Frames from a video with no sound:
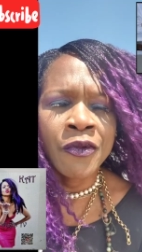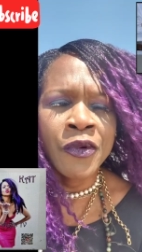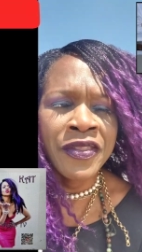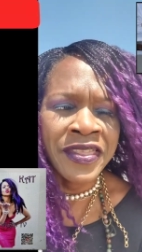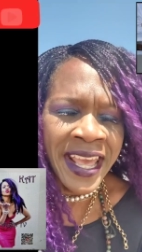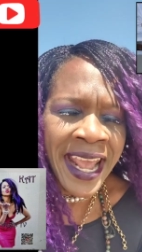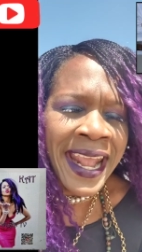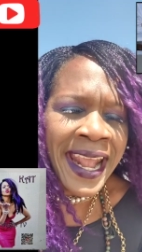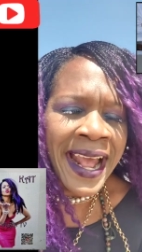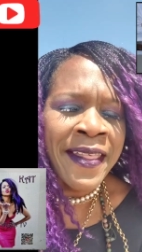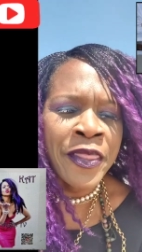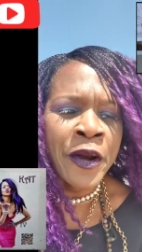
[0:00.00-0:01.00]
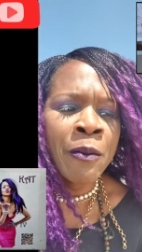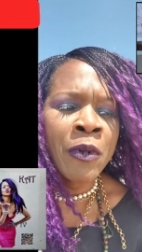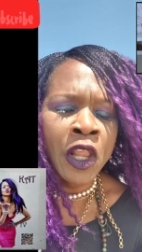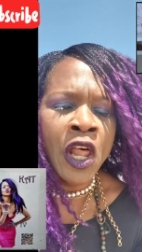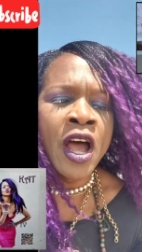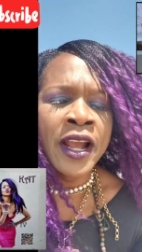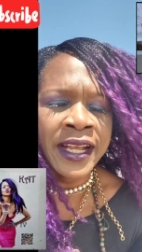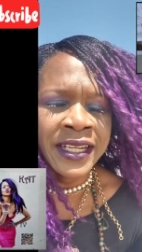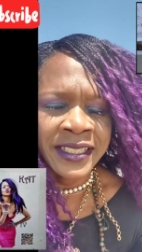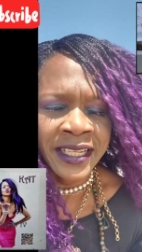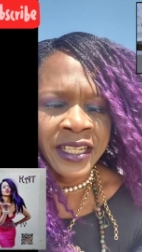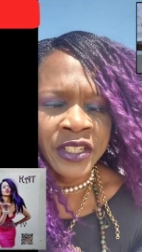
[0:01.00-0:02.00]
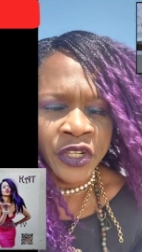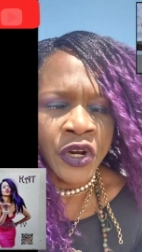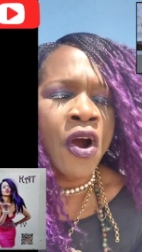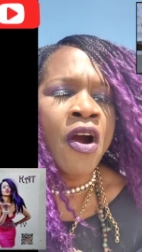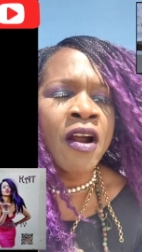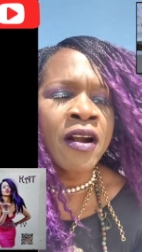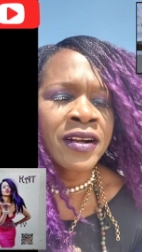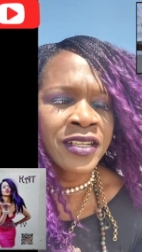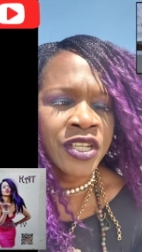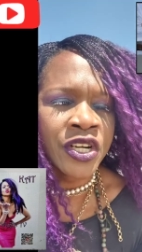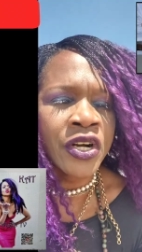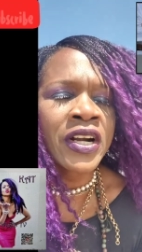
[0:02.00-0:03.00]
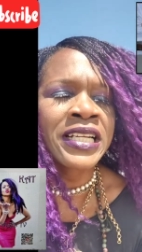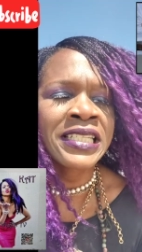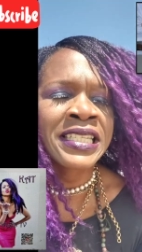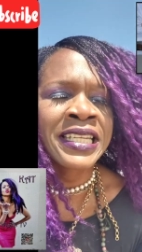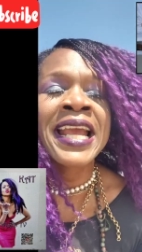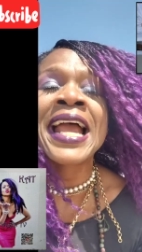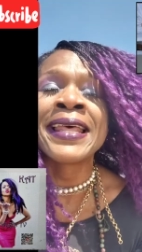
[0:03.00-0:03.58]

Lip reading: when they had their belongings in his car is crazy,